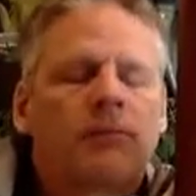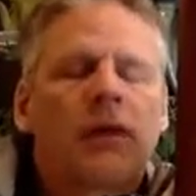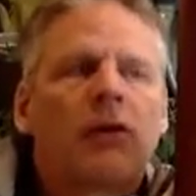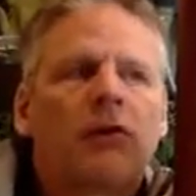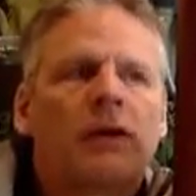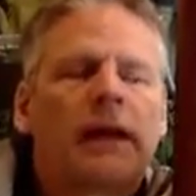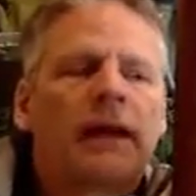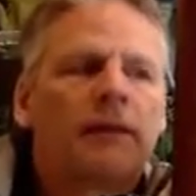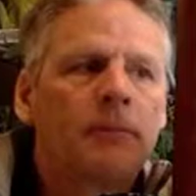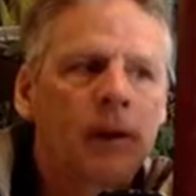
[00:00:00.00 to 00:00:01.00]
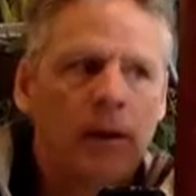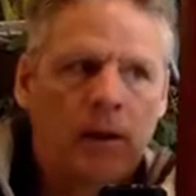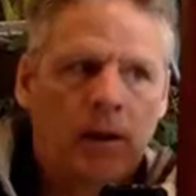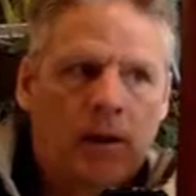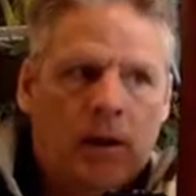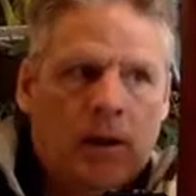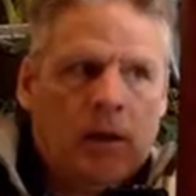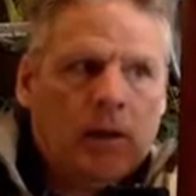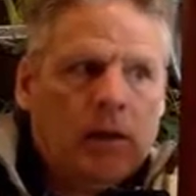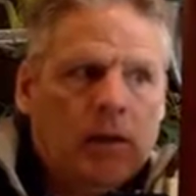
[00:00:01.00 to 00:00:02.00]
calculating
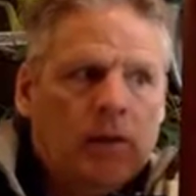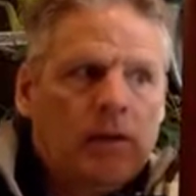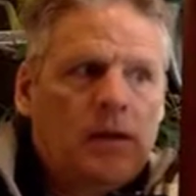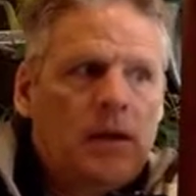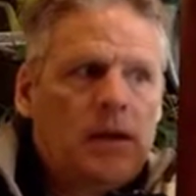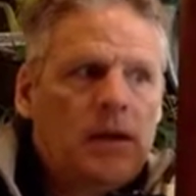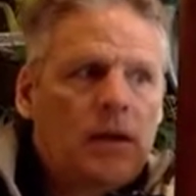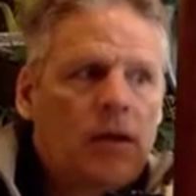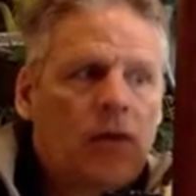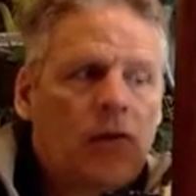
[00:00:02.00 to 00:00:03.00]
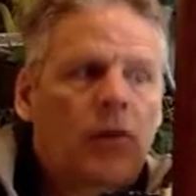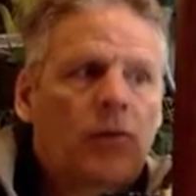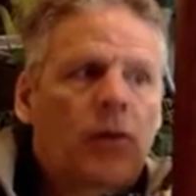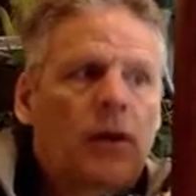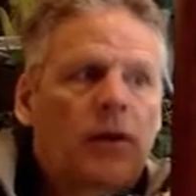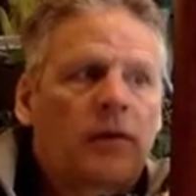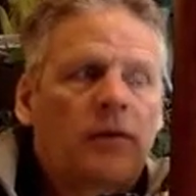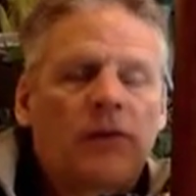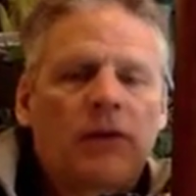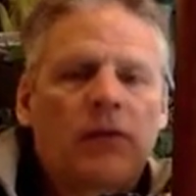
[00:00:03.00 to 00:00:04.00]
the cross product
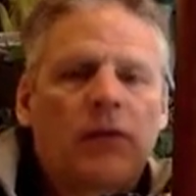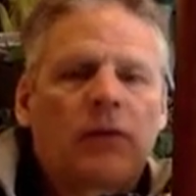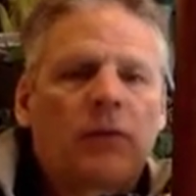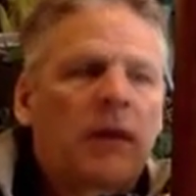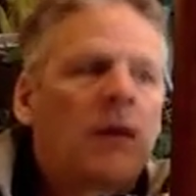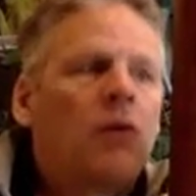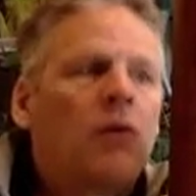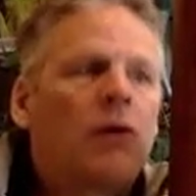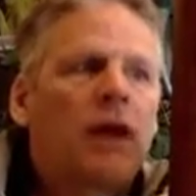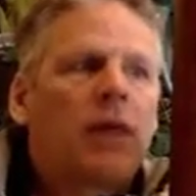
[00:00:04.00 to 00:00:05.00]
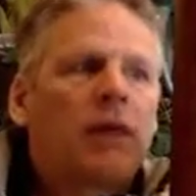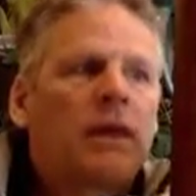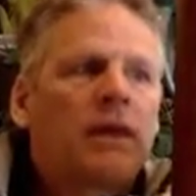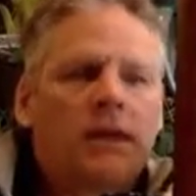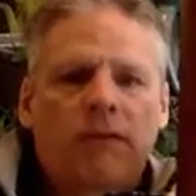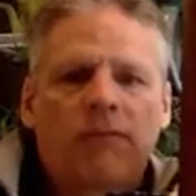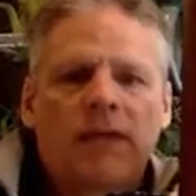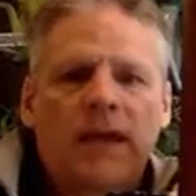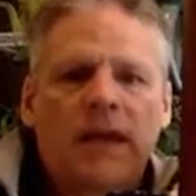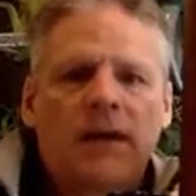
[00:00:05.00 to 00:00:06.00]
of v cross b. We're now making that
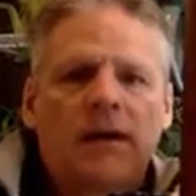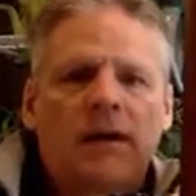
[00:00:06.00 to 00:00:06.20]
v,